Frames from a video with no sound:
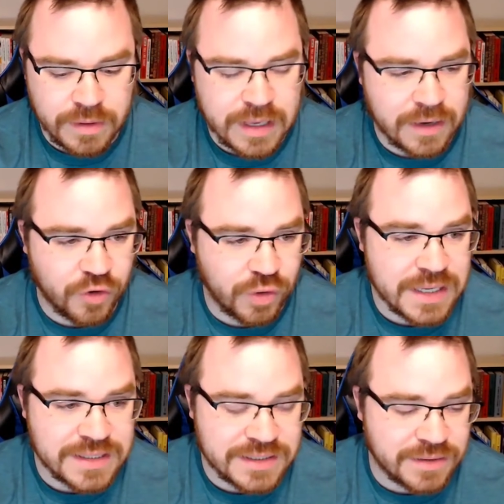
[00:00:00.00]

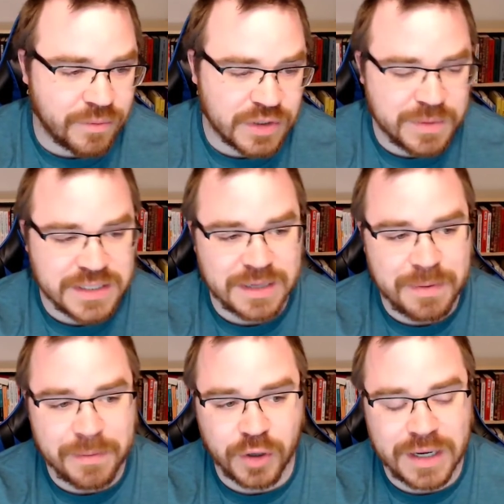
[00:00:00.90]
increase, which means that
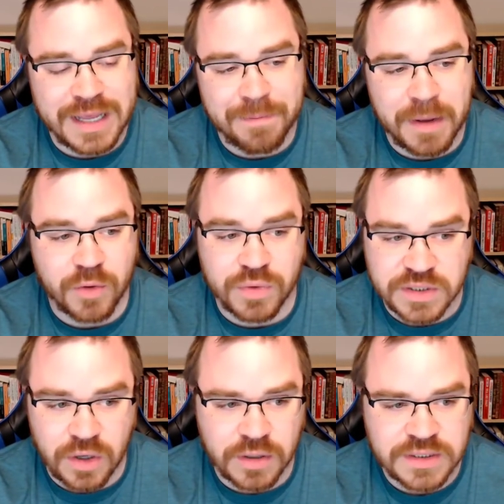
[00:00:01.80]
people are going to get better
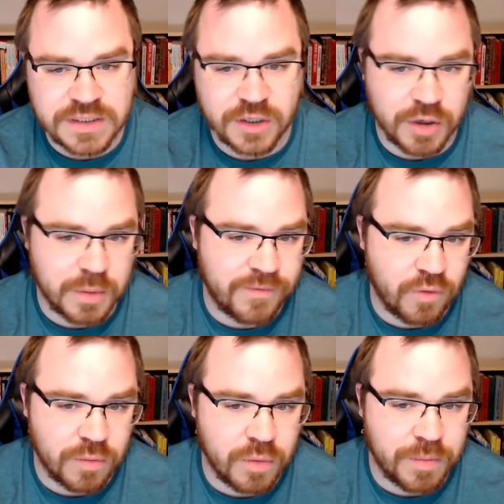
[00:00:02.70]
results. They're going to
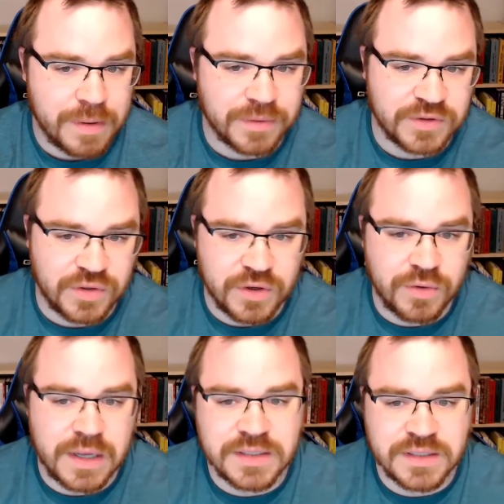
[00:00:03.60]
refer more people to
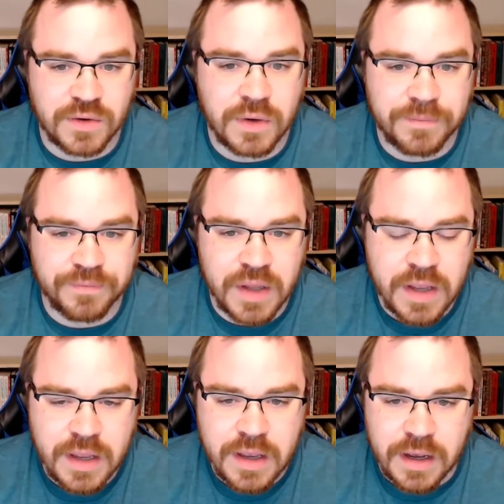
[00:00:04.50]
you and so
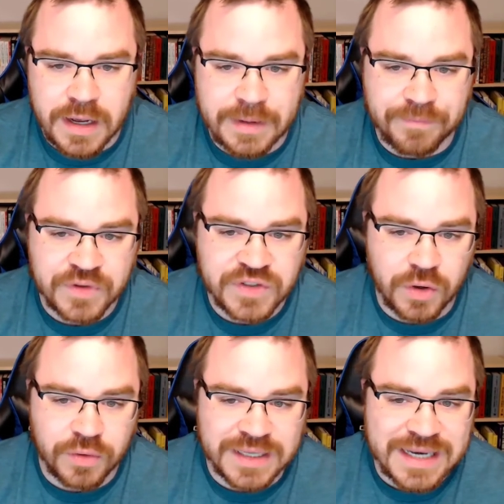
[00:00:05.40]
on.
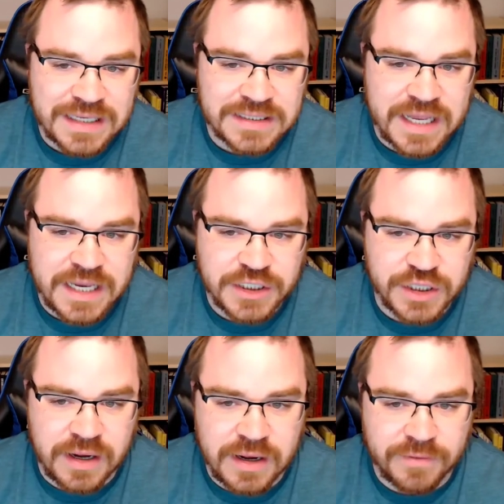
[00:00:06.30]
So the next
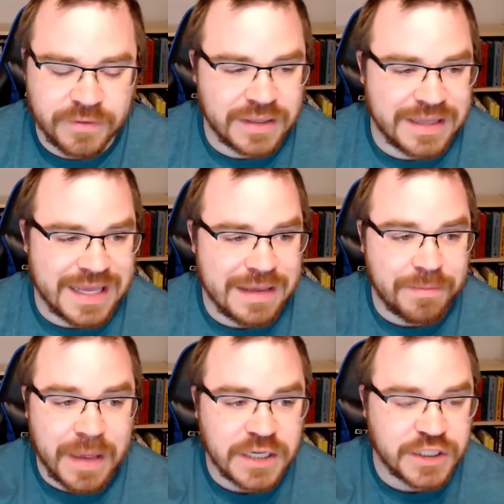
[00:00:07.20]
stage of the
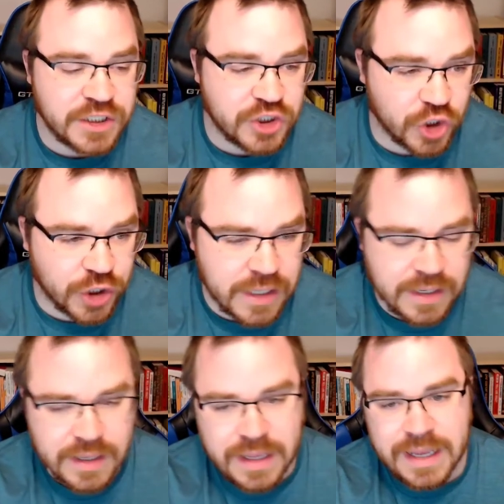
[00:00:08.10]
patient
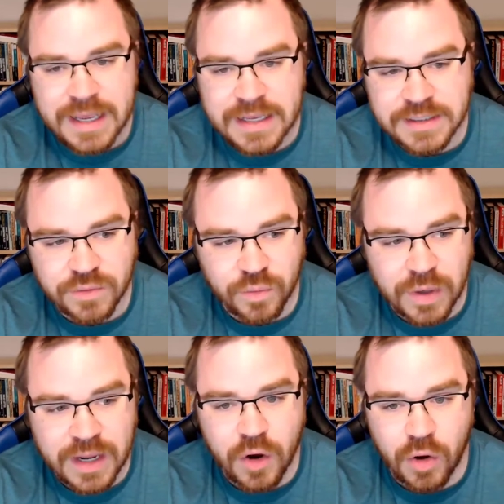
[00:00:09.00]
journey is
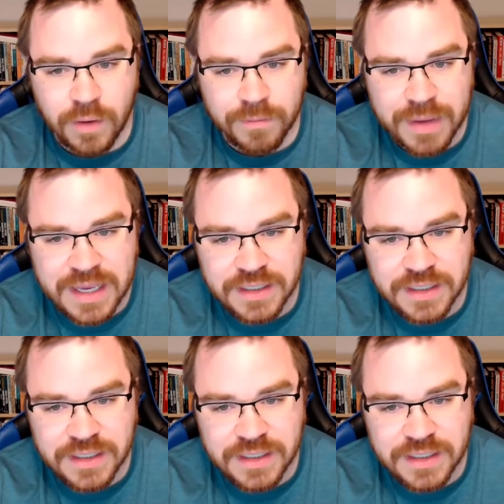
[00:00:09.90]
what I call